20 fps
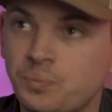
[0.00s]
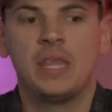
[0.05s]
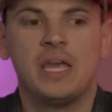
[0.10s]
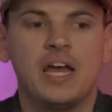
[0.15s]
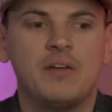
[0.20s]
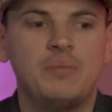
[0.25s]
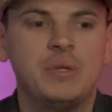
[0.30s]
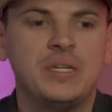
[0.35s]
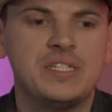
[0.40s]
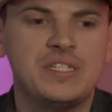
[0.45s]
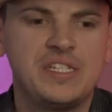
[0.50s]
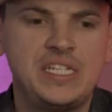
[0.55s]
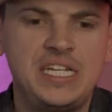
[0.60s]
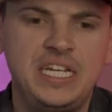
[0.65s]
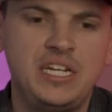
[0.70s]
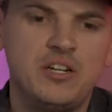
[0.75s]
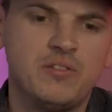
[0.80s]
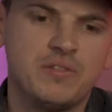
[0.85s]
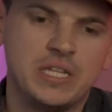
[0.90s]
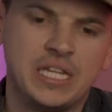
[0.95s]
I've been
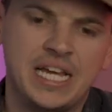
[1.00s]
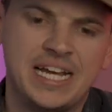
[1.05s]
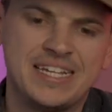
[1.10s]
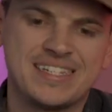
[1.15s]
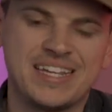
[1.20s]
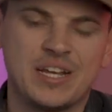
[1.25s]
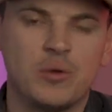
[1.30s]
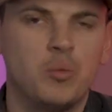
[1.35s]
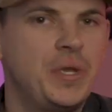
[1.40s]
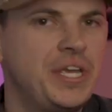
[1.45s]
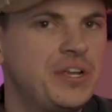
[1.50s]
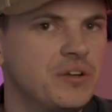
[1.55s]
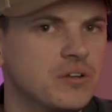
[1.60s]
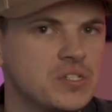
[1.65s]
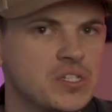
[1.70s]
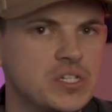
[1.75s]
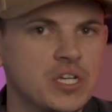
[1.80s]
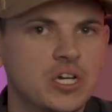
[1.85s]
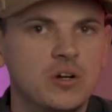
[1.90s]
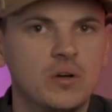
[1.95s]
seeing over the last like week or
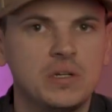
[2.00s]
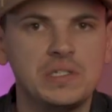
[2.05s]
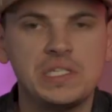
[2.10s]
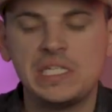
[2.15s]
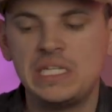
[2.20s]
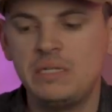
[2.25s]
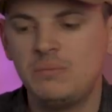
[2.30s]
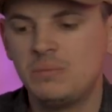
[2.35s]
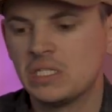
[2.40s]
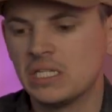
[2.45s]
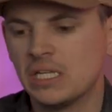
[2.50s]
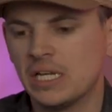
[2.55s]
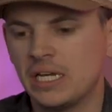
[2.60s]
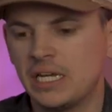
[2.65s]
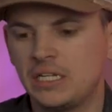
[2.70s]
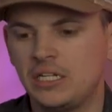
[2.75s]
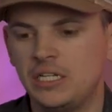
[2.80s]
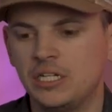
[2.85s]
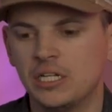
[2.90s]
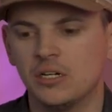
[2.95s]
so, it seems
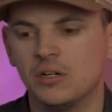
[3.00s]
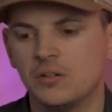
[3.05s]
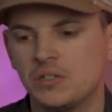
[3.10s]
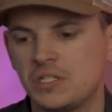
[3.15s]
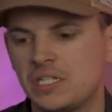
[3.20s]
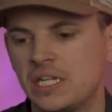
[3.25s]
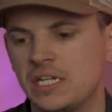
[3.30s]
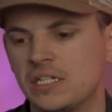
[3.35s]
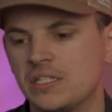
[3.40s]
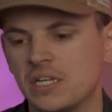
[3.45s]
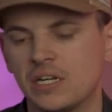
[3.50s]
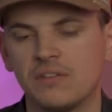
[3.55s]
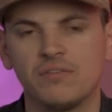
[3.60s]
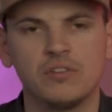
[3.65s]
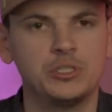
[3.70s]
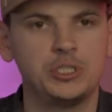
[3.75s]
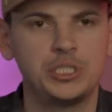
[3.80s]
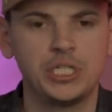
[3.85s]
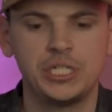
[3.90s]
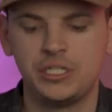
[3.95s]
like, you know, states like
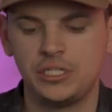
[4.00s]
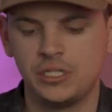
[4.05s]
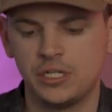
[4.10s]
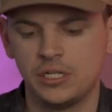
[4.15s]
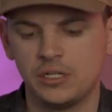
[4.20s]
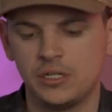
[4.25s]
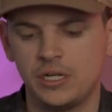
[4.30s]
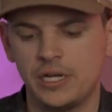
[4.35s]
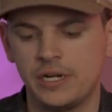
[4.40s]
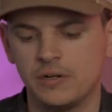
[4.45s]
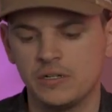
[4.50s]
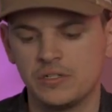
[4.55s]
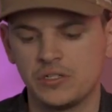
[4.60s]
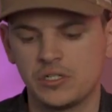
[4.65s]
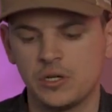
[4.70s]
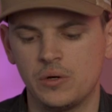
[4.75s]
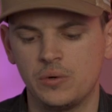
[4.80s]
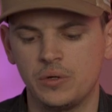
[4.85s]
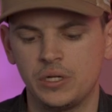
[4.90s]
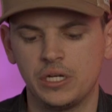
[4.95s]
Virginia,
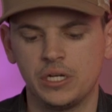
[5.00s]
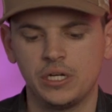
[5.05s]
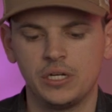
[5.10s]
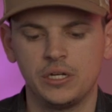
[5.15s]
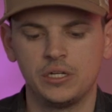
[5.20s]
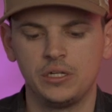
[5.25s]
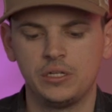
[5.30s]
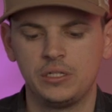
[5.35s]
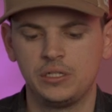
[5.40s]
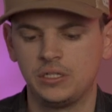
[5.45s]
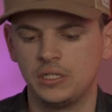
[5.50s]
Arizona,